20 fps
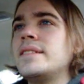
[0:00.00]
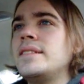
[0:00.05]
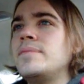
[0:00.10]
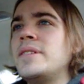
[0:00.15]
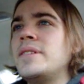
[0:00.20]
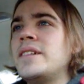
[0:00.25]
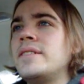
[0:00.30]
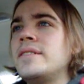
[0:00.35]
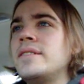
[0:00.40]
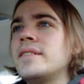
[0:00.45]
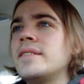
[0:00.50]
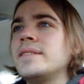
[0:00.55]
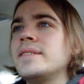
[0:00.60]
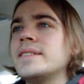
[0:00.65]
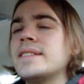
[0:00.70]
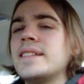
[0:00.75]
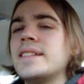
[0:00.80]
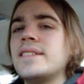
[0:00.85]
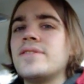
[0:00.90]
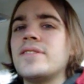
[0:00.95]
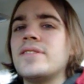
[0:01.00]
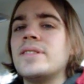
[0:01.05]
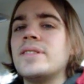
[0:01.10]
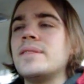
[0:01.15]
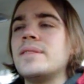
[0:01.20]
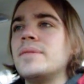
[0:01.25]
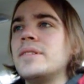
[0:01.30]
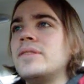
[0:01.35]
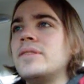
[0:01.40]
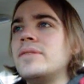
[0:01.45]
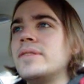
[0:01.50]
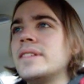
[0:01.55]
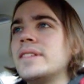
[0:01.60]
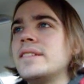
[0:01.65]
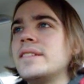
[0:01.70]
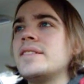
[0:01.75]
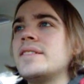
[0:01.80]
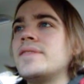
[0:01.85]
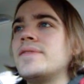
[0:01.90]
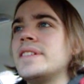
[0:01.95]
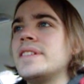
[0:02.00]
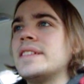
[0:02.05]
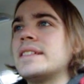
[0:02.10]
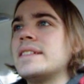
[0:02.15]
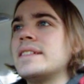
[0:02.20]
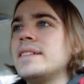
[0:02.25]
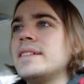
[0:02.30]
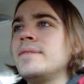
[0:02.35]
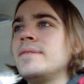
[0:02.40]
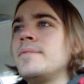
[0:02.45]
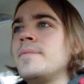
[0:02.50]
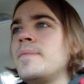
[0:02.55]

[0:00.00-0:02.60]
about things I've heard about Windows Vista.